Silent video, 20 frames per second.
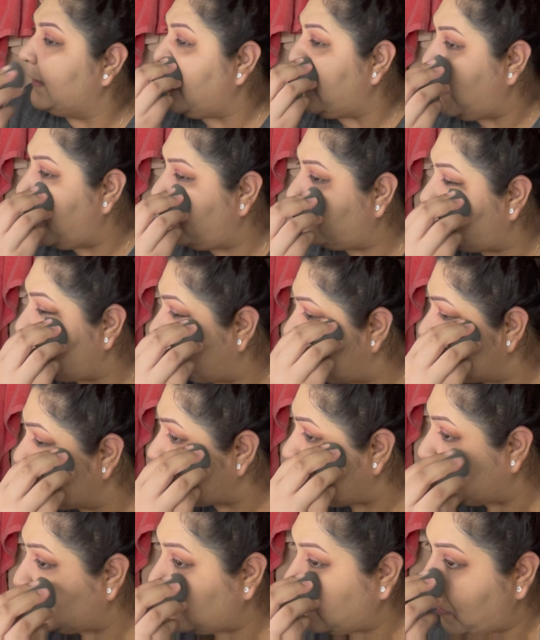of course,
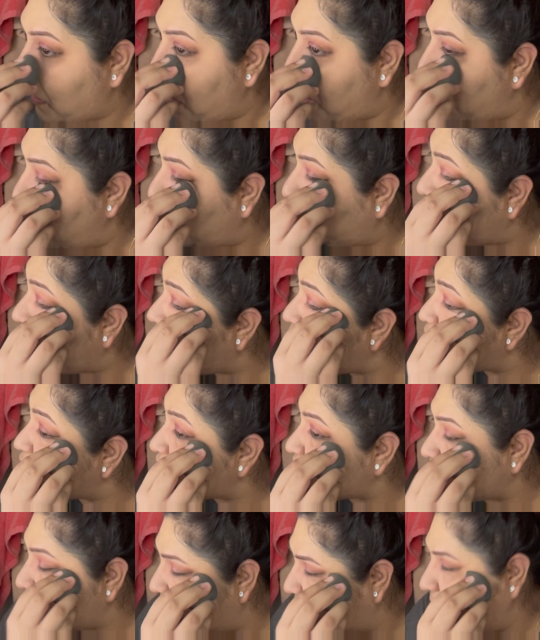like, it
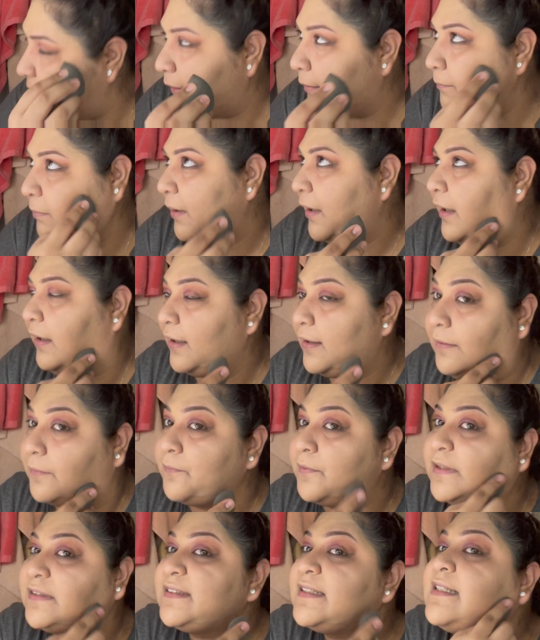was me, but it
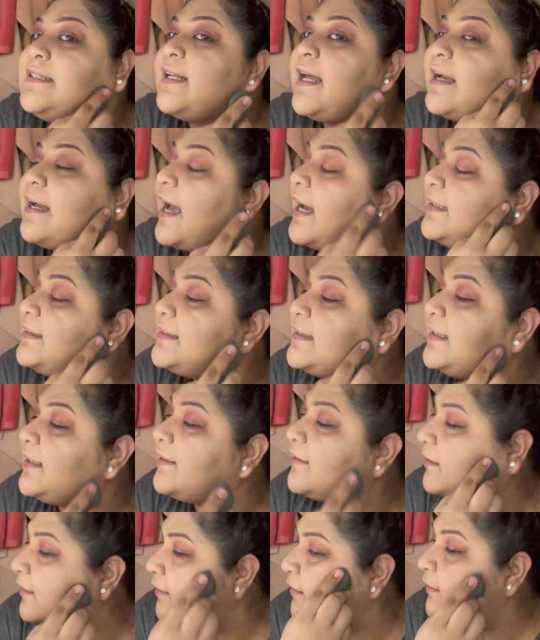wasn't like I
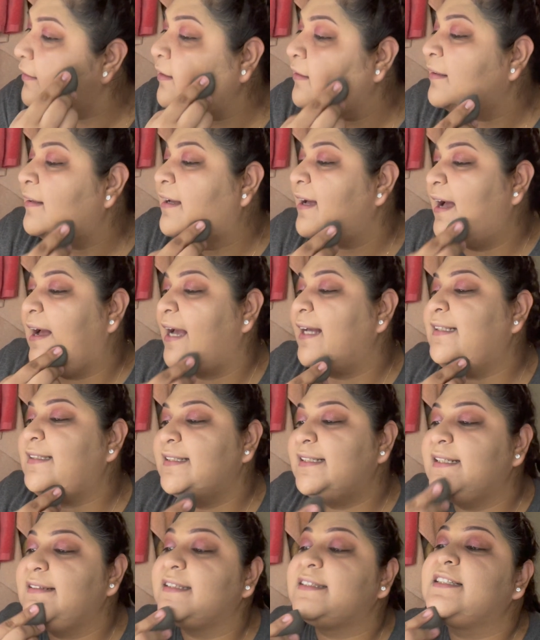
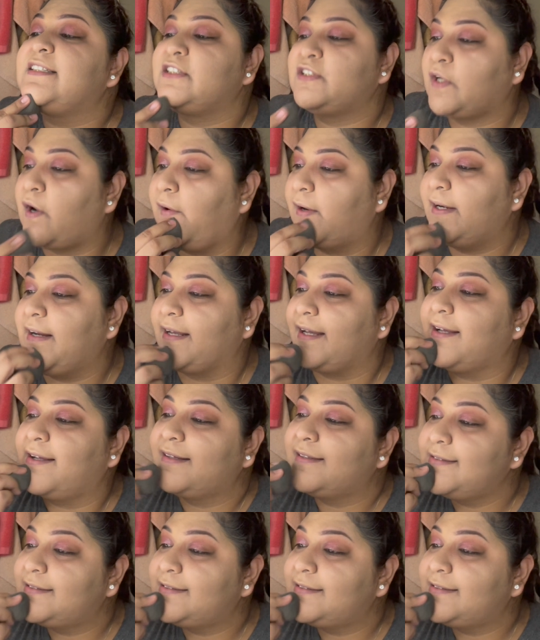didn't start it.